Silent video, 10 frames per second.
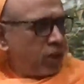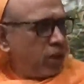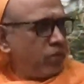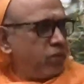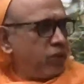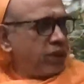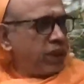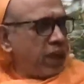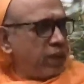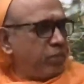
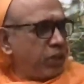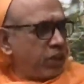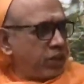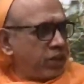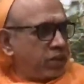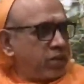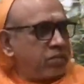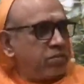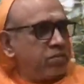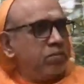carefully calibrate
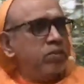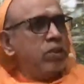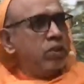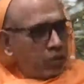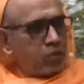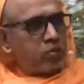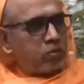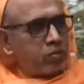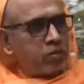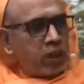to
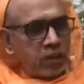do